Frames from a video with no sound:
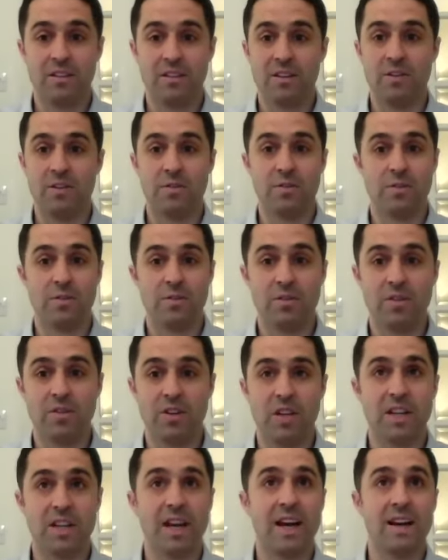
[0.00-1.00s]
you know
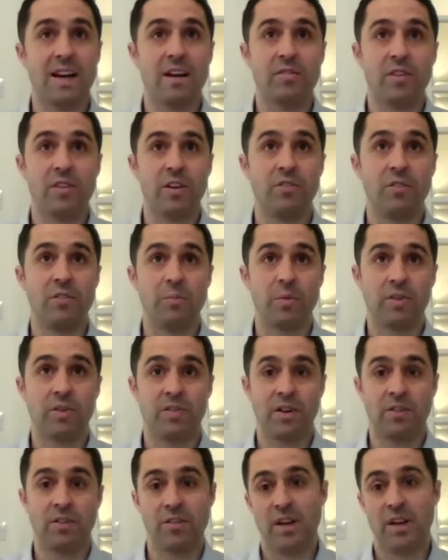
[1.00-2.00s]
you can't have a hundred
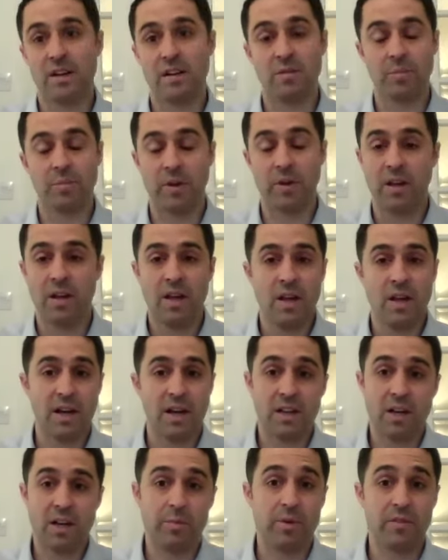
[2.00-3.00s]
percent record, but a
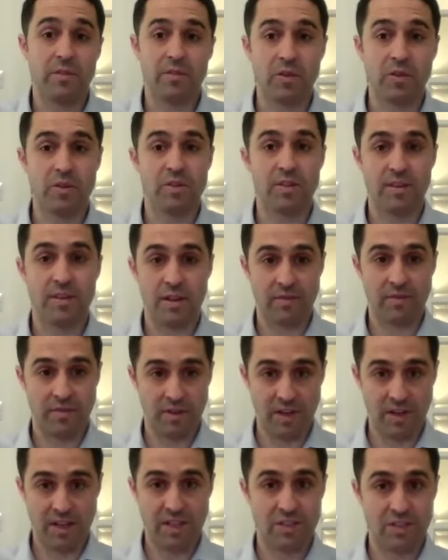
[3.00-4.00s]
couple yeah. have gone to
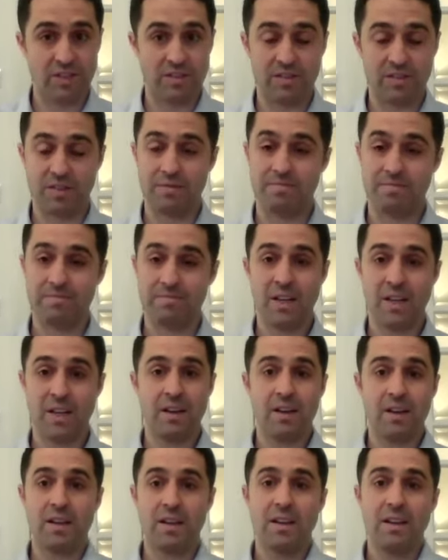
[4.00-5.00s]
different agents, and
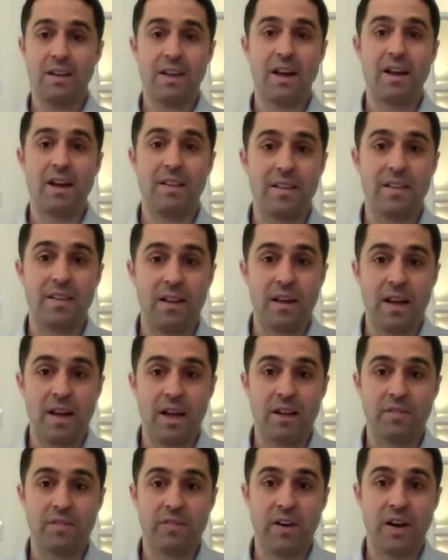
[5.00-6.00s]
that
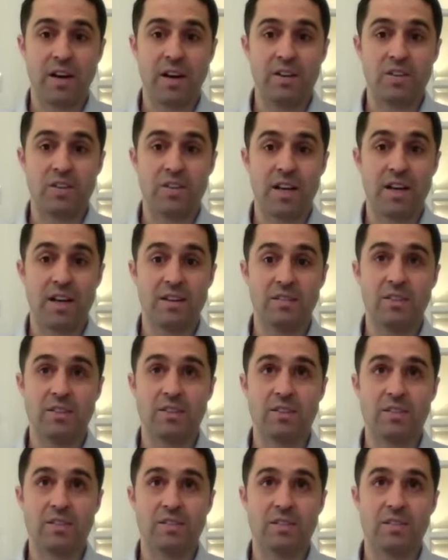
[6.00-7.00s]
as far as
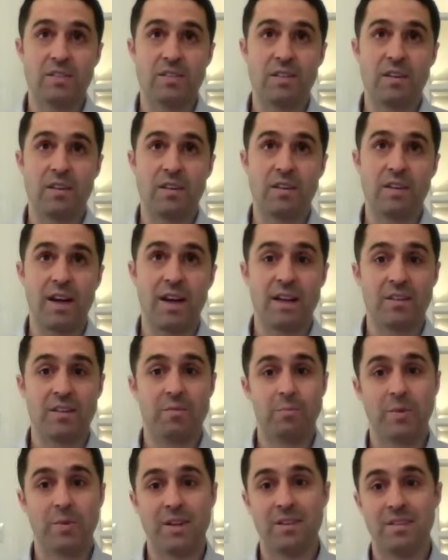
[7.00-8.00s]
challenges, that's
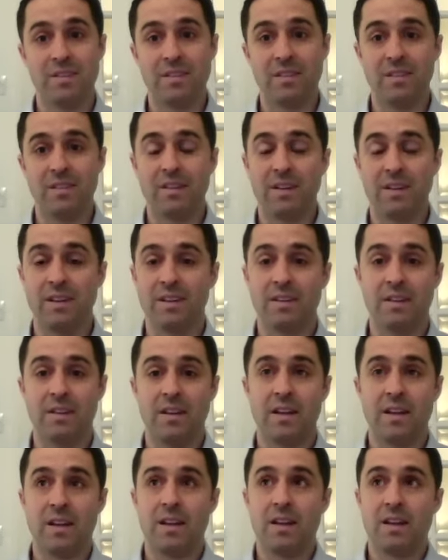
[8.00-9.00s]
been like
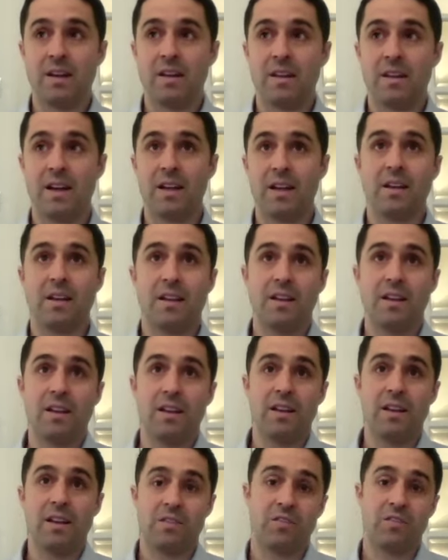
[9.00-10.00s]
that
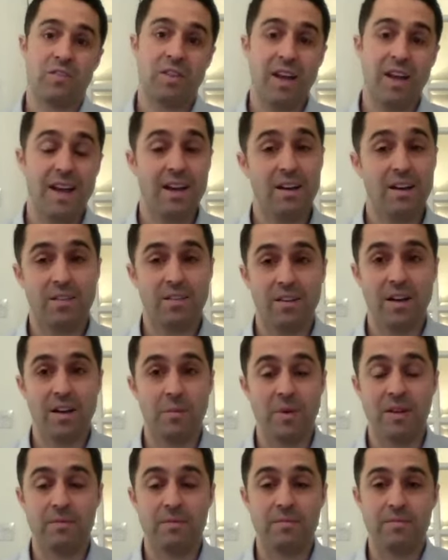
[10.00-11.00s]
tenant. I
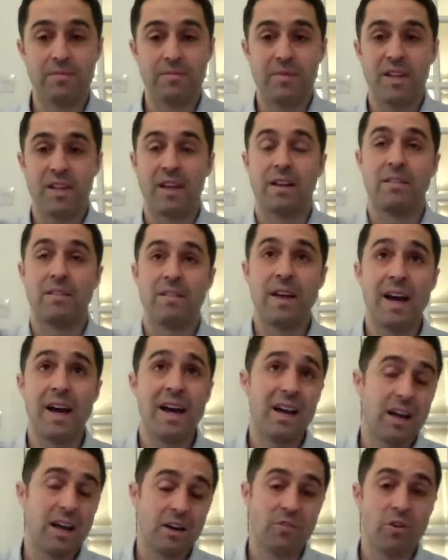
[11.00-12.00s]
mean, yeah,
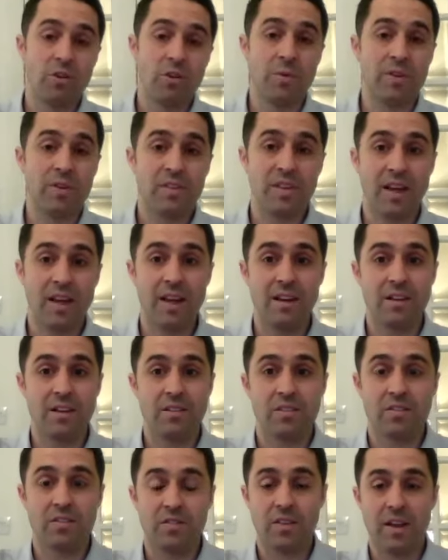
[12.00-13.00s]
that along with
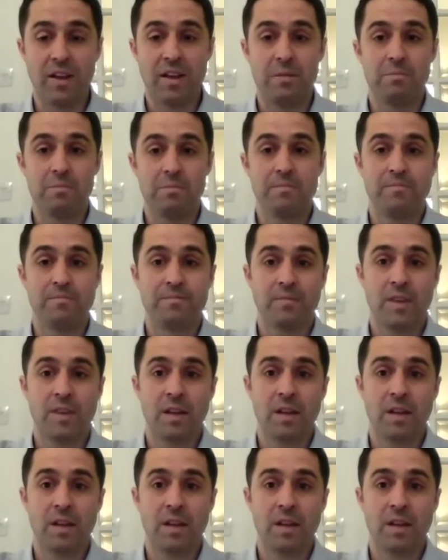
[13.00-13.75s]
tenants, um,